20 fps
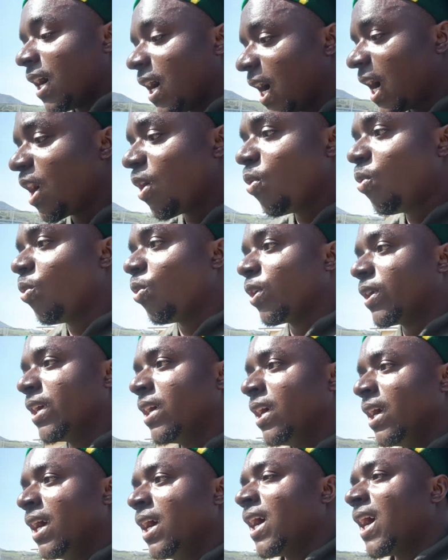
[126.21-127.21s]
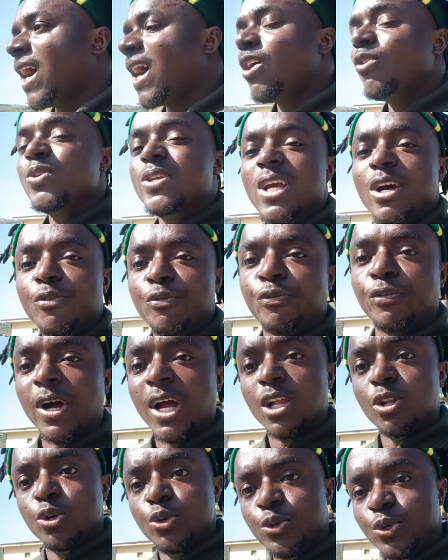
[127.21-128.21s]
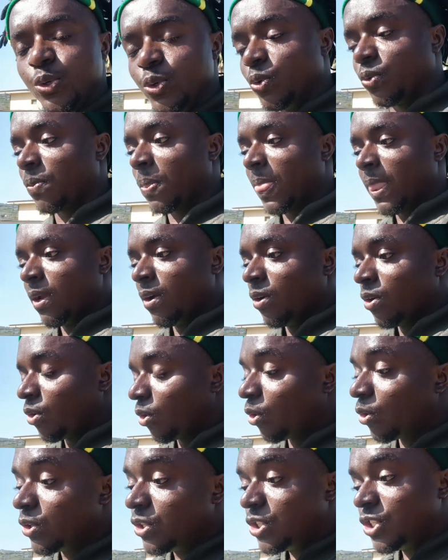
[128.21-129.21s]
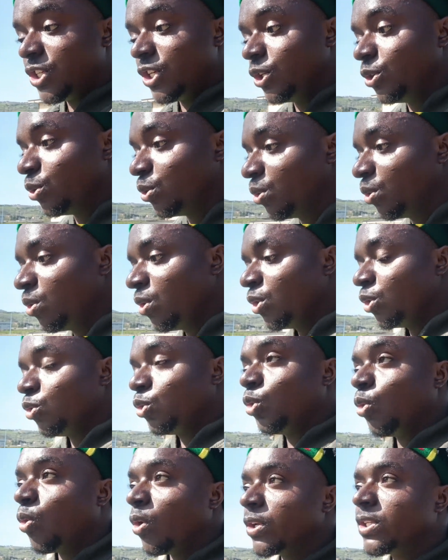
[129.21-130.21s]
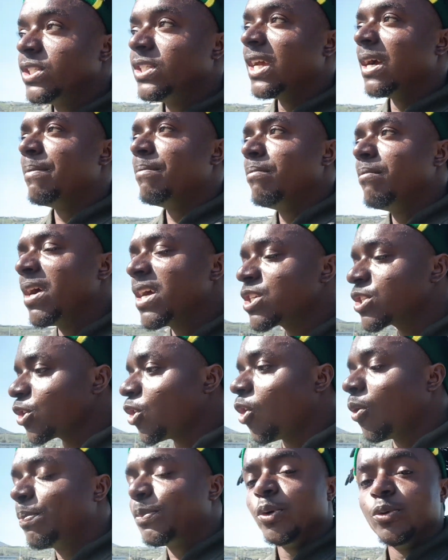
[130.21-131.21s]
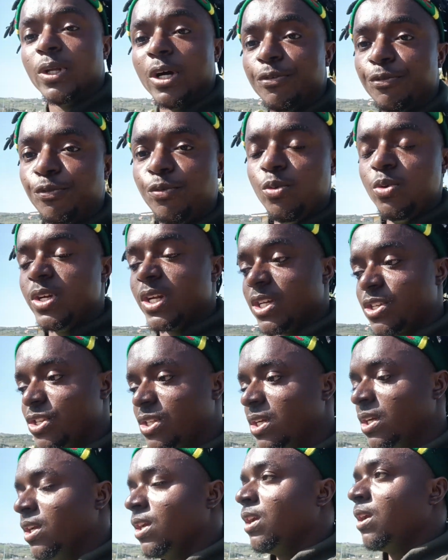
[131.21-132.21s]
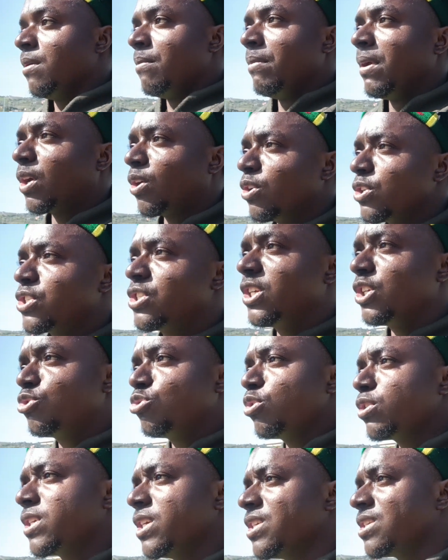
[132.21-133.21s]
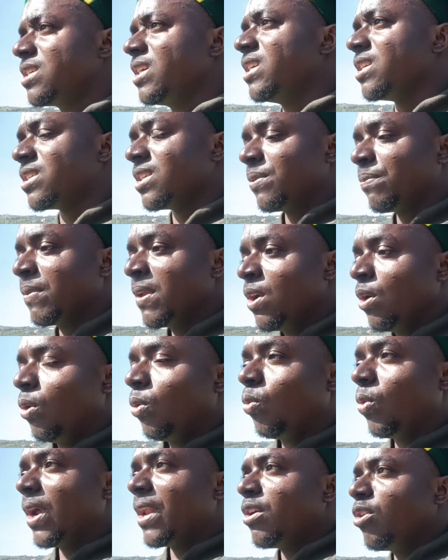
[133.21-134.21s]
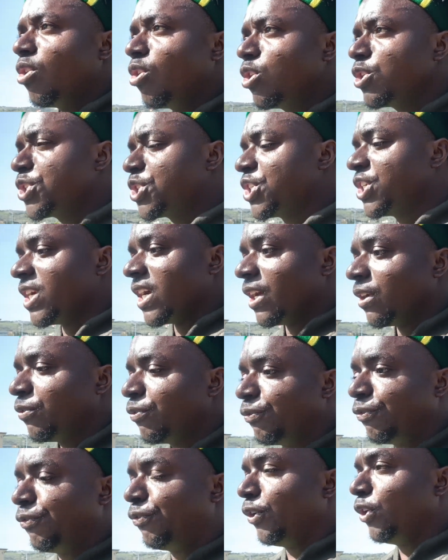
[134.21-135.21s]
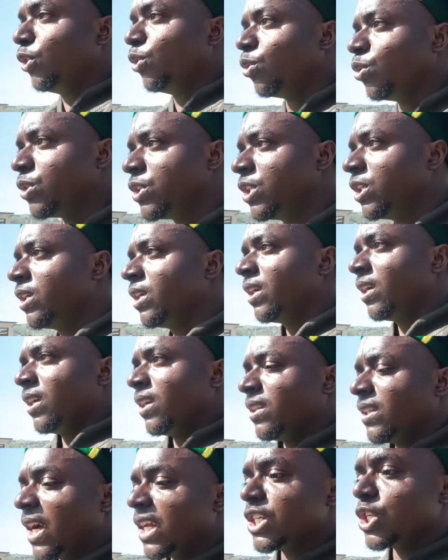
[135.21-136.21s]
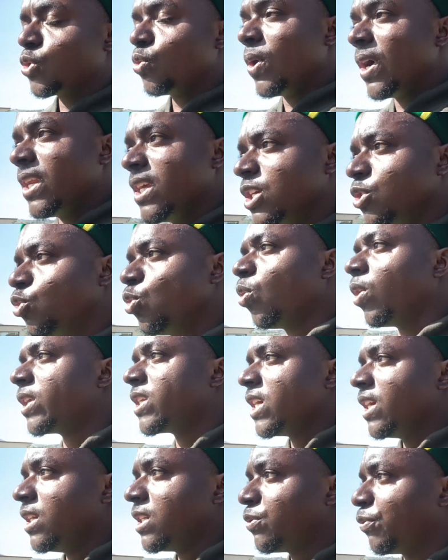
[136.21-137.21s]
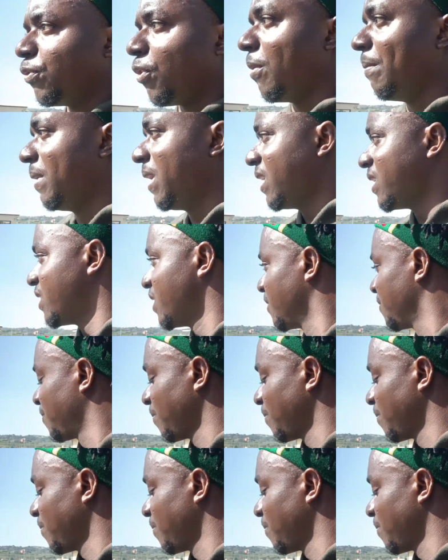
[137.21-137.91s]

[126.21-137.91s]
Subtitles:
How they value you until you do what they messed up to the fullest. Because the truth is this: when ocean filled, that is when it do what it vomit.